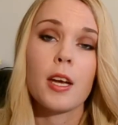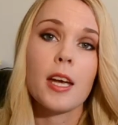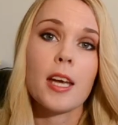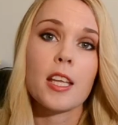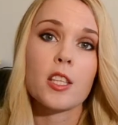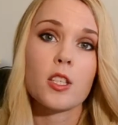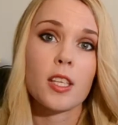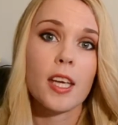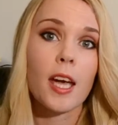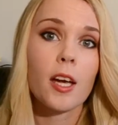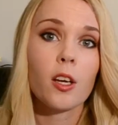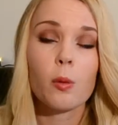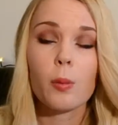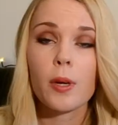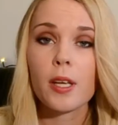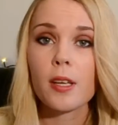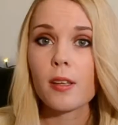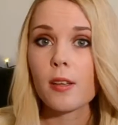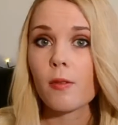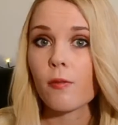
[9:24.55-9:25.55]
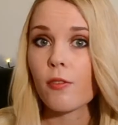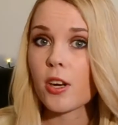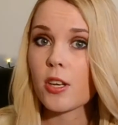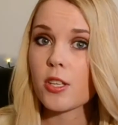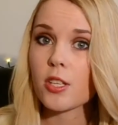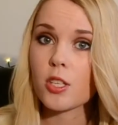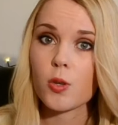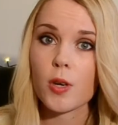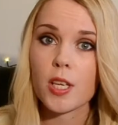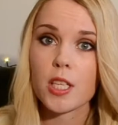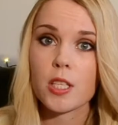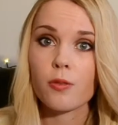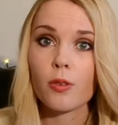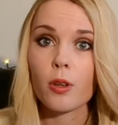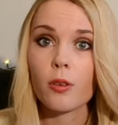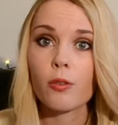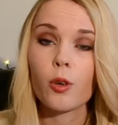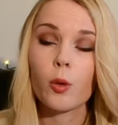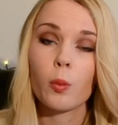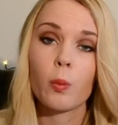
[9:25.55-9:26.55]
It's kind of been very
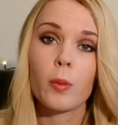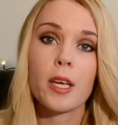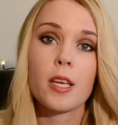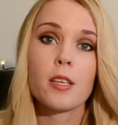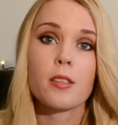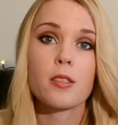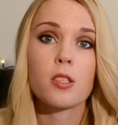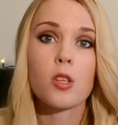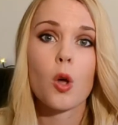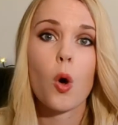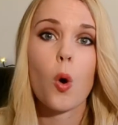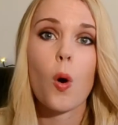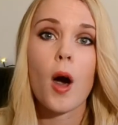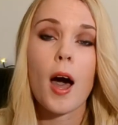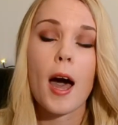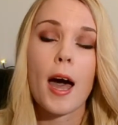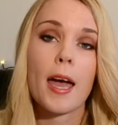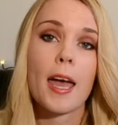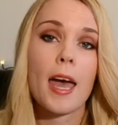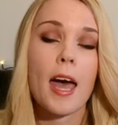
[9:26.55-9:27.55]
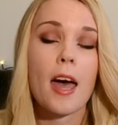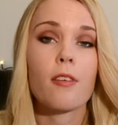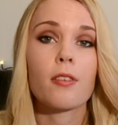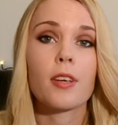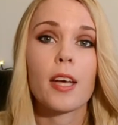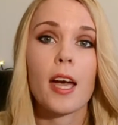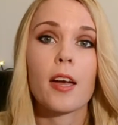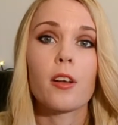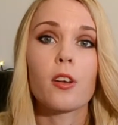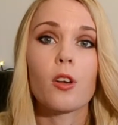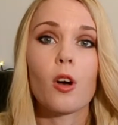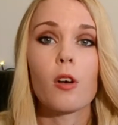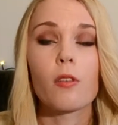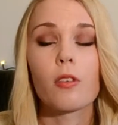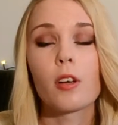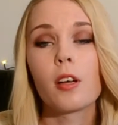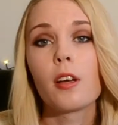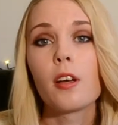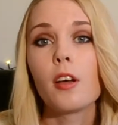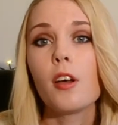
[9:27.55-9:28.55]
stressful for me, so I have kind of